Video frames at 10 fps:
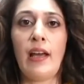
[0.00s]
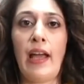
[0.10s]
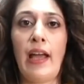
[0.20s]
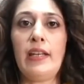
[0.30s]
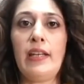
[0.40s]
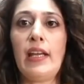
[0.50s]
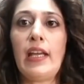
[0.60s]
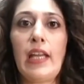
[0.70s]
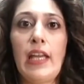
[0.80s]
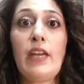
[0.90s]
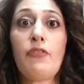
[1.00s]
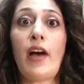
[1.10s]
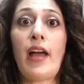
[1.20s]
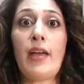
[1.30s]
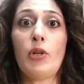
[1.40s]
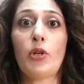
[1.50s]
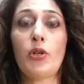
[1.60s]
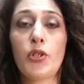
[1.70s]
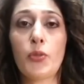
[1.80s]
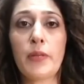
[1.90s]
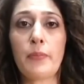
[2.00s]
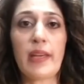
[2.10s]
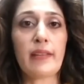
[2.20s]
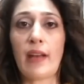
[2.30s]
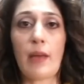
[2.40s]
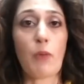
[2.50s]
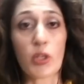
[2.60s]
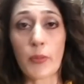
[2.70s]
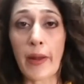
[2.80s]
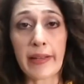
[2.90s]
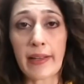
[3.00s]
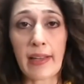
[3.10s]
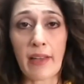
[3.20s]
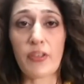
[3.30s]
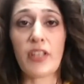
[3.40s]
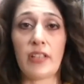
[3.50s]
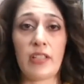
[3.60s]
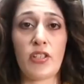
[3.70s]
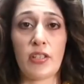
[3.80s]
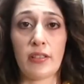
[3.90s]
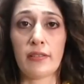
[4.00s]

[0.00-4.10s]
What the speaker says: And if I am a good human being, then I'm automatically every religion.